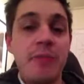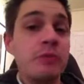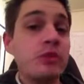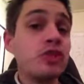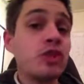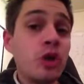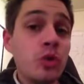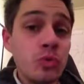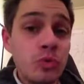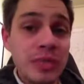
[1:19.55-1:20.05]

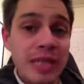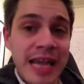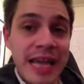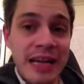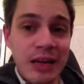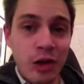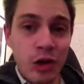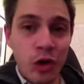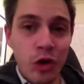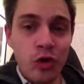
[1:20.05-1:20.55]
Don't take
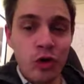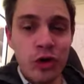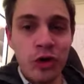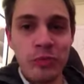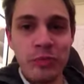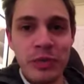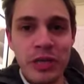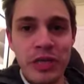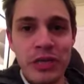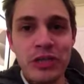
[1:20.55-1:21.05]
long,
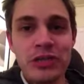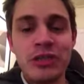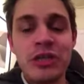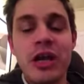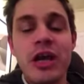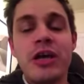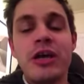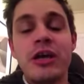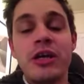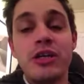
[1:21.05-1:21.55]
because
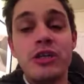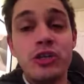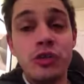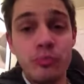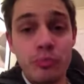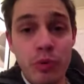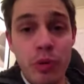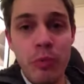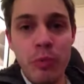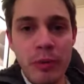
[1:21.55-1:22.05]
you
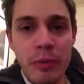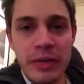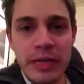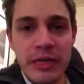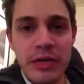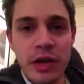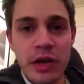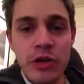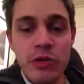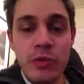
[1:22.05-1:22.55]
probably
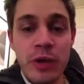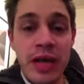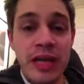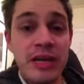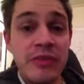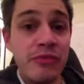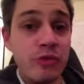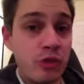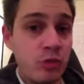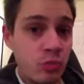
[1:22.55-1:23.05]
know, and
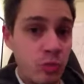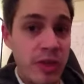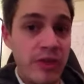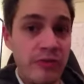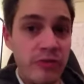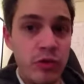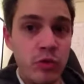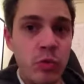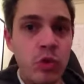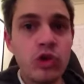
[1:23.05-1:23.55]

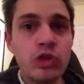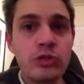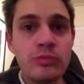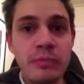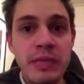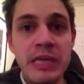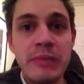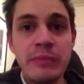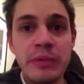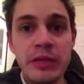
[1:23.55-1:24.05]
if you watch
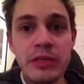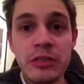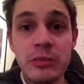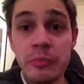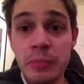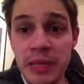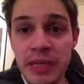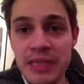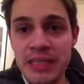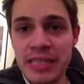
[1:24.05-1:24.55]
me build a
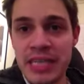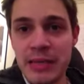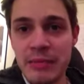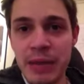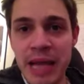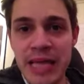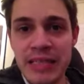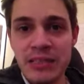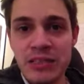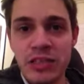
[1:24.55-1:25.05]
big team
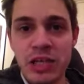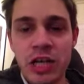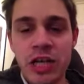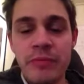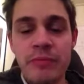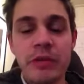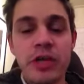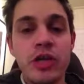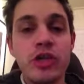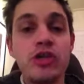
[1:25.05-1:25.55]
last
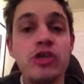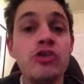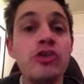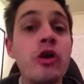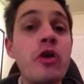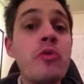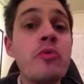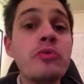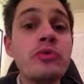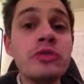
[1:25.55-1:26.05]
time, you
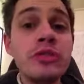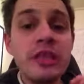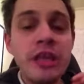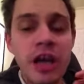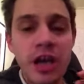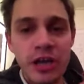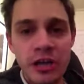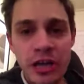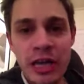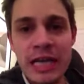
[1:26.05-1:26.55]
know it was the
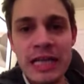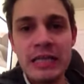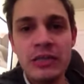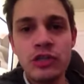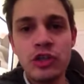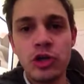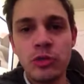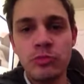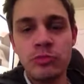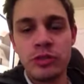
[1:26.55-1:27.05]
early
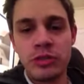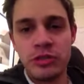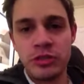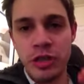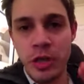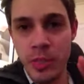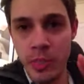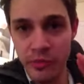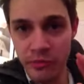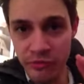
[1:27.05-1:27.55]
adopters
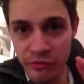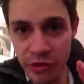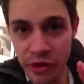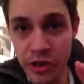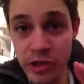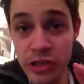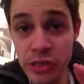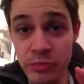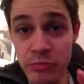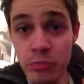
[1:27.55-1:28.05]
and the
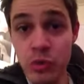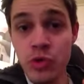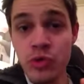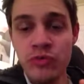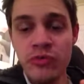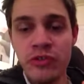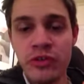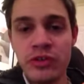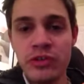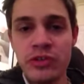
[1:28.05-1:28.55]
first
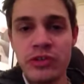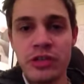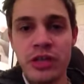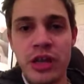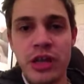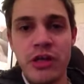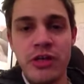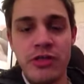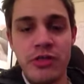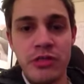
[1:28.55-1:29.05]
movers
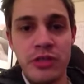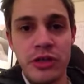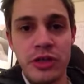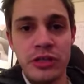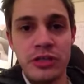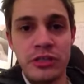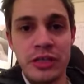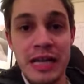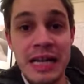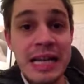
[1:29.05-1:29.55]

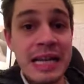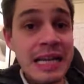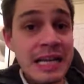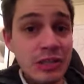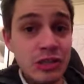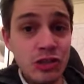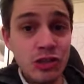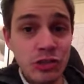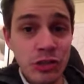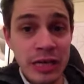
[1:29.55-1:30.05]
that
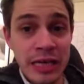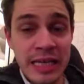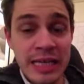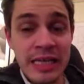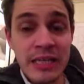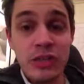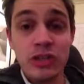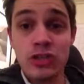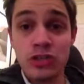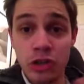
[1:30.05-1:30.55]

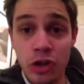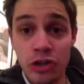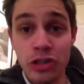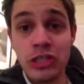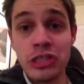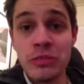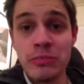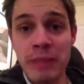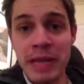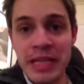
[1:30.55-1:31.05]
literally
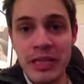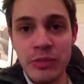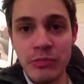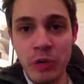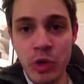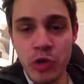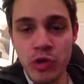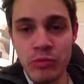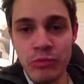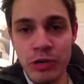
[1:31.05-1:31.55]
started to make the
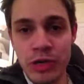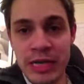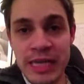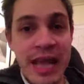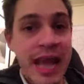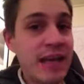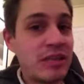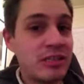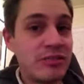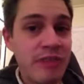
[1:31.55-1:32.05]
most money
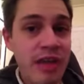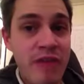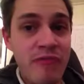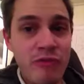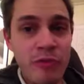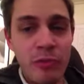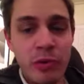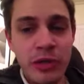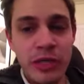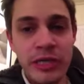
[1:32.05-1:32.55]
out of
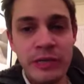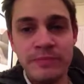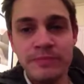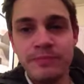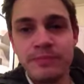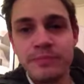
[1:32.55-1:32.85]
everybody.